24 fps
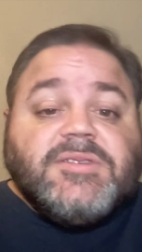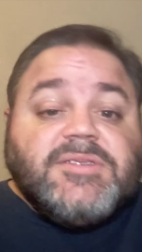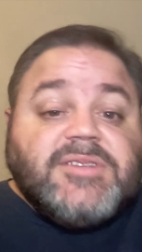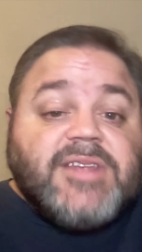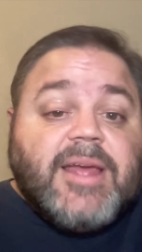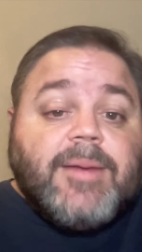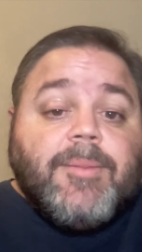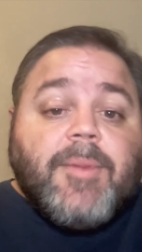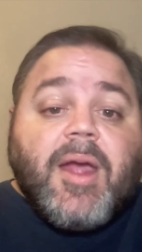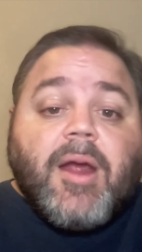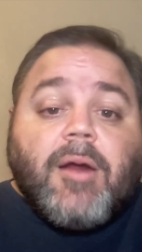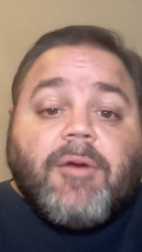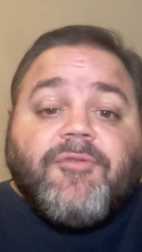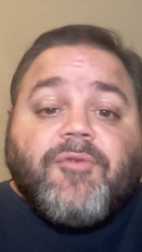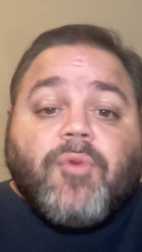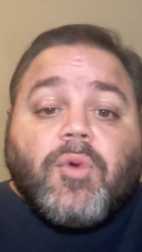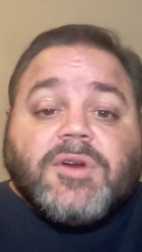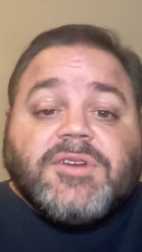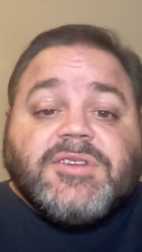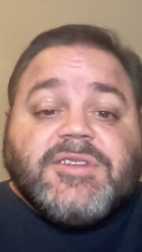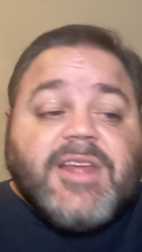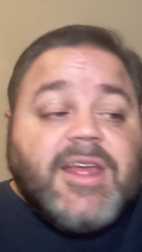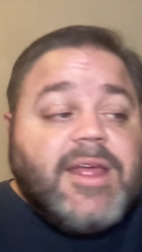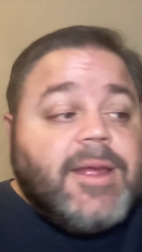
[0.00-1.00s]
Same Air
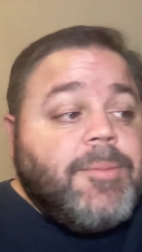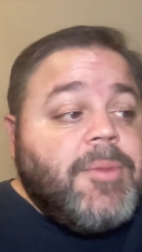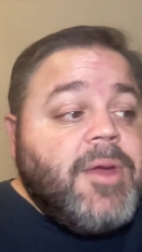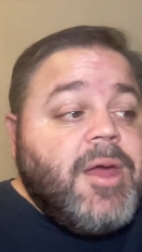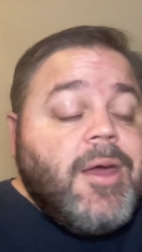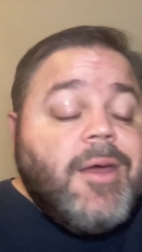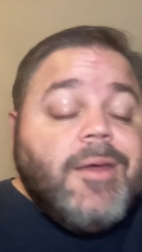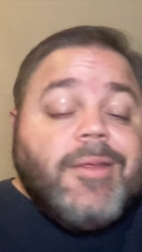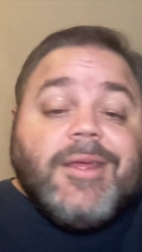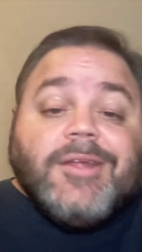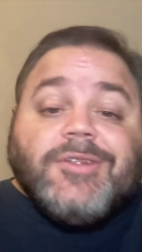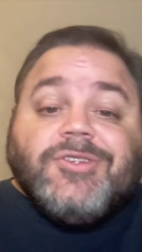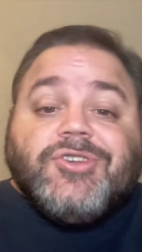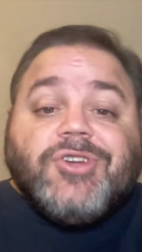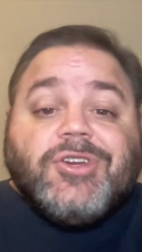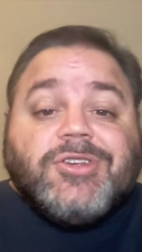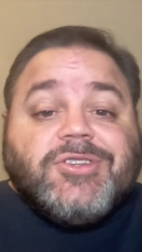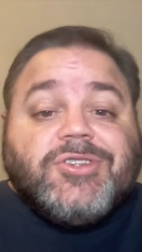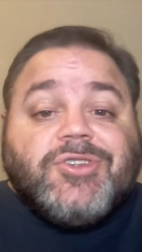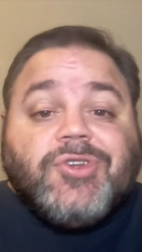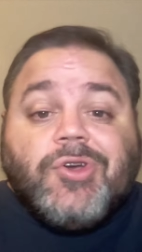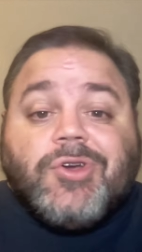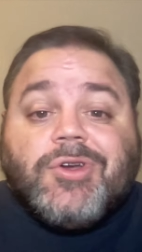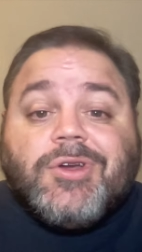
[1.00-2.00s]
Force team that
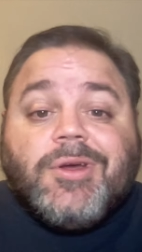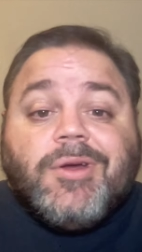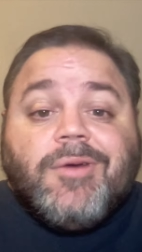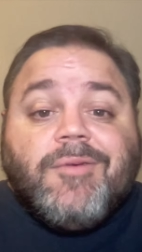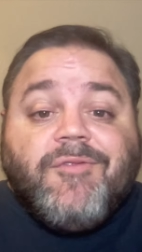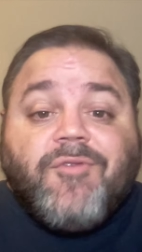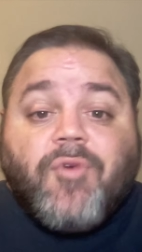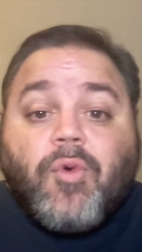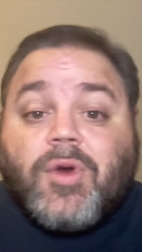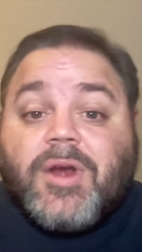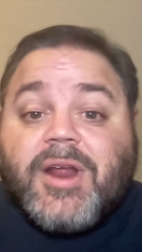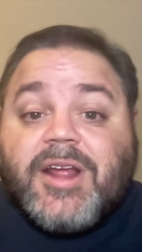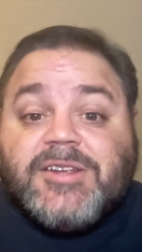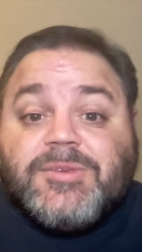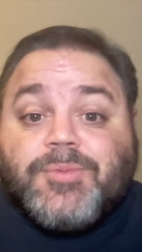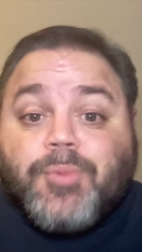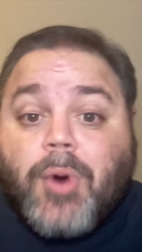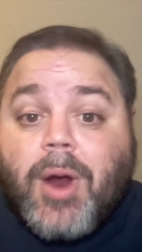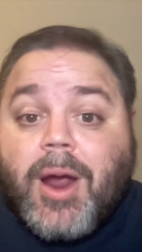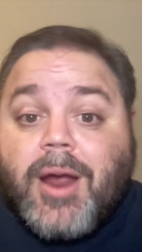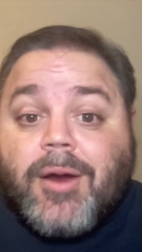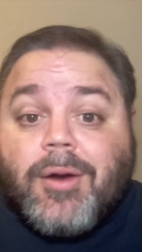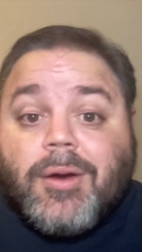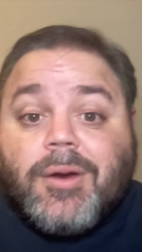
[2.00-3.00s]
just took four days
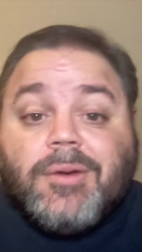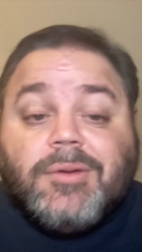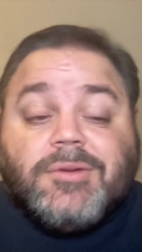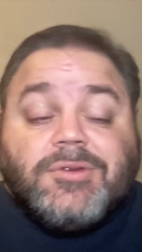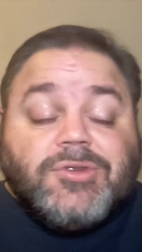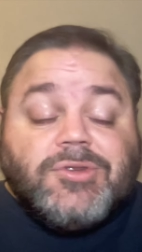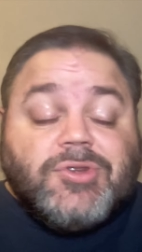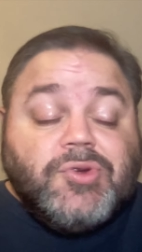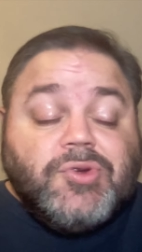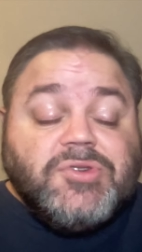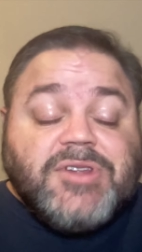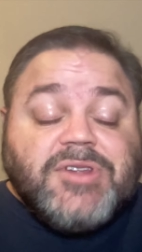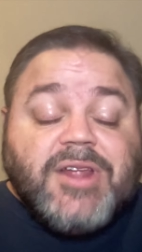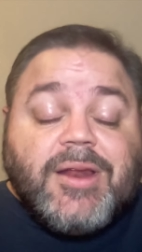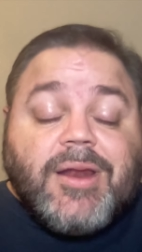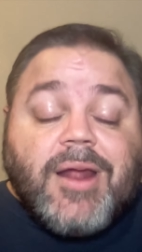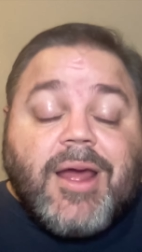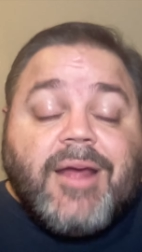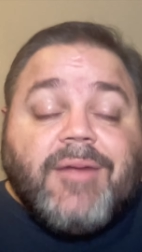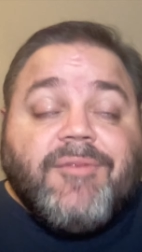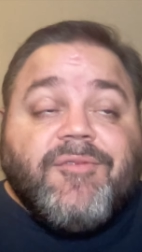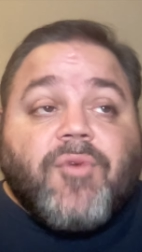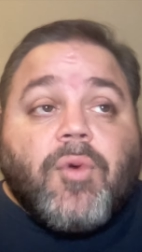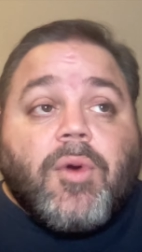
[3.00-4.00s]
prior, Tuesday
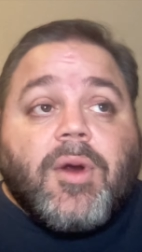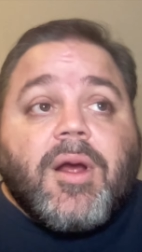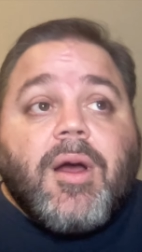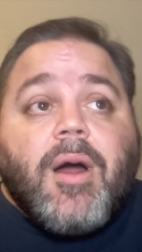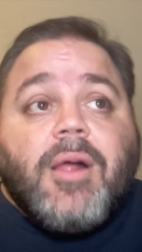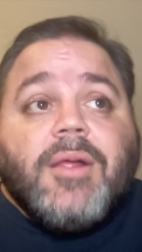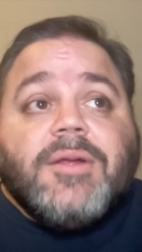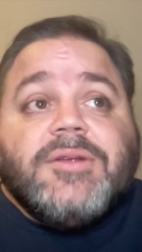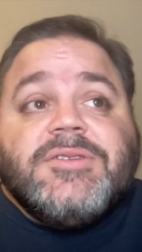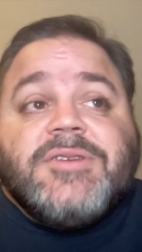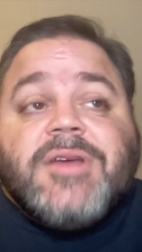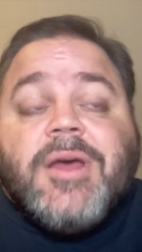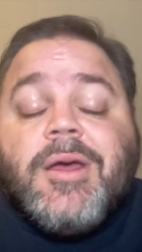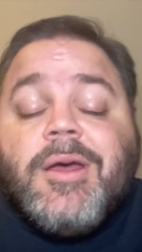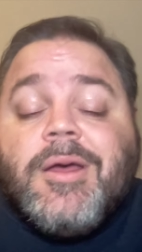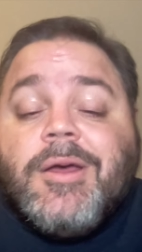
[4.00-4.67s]
night in Fort Collins,